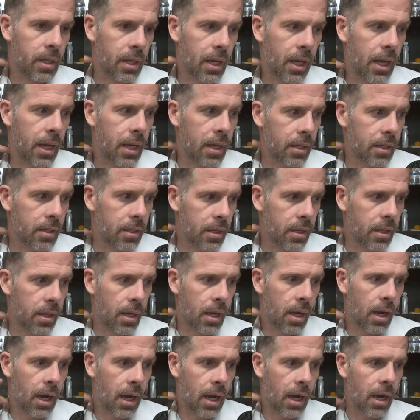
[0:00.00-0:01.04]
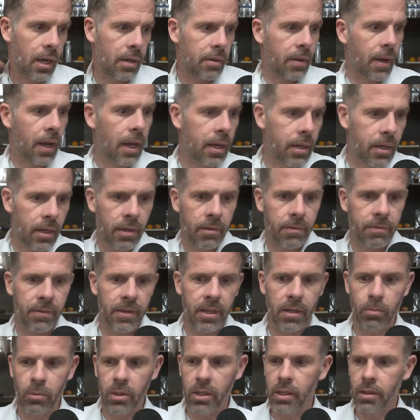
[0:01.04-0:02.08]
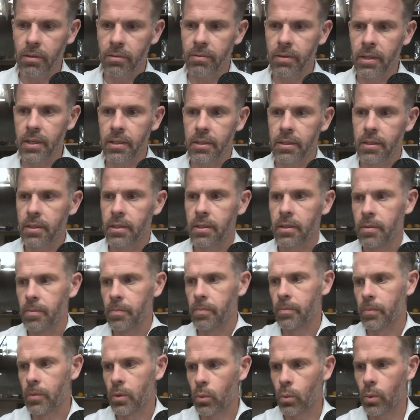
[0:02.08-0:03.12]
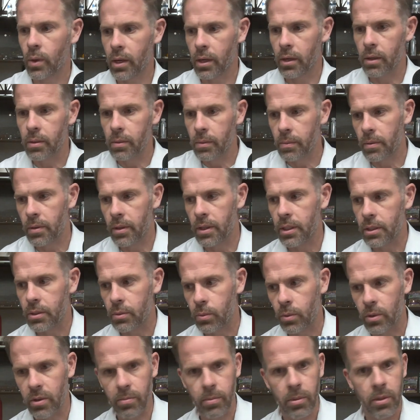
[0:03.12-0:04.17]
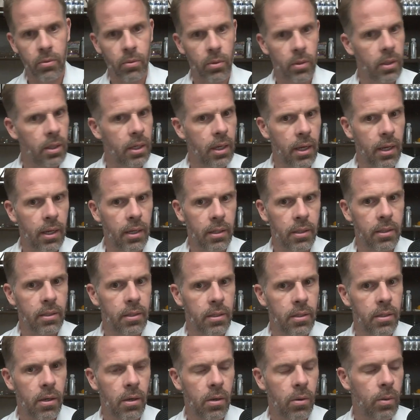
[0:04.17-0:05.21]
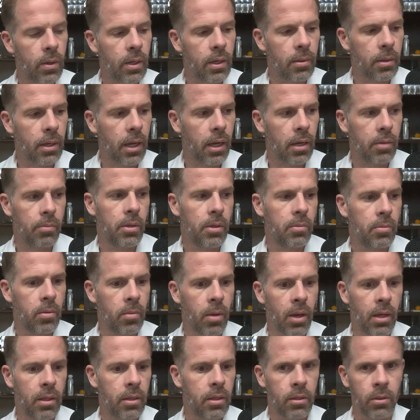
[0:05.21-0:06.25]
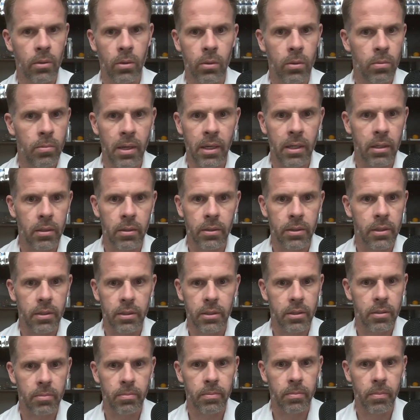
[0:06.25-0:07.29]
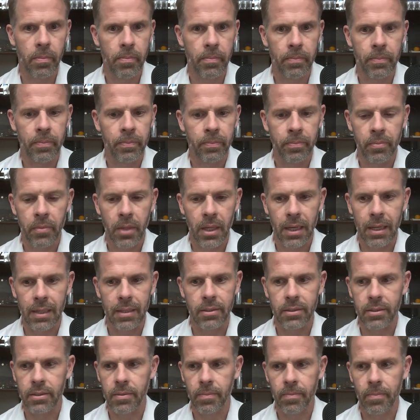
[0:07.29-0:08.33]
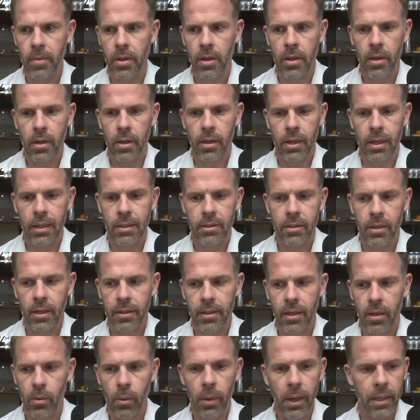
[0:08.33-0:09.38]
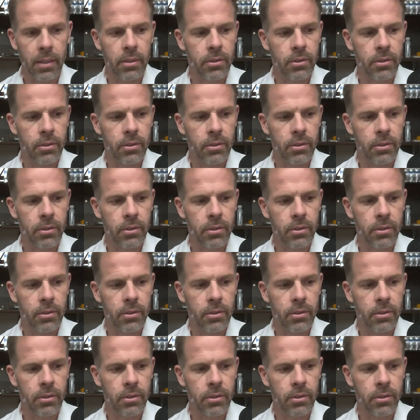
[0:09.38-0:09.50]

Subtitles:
And I had a family event where this would have been really handy to know, and it kind of made me mad that the whole medical system, it's not that way.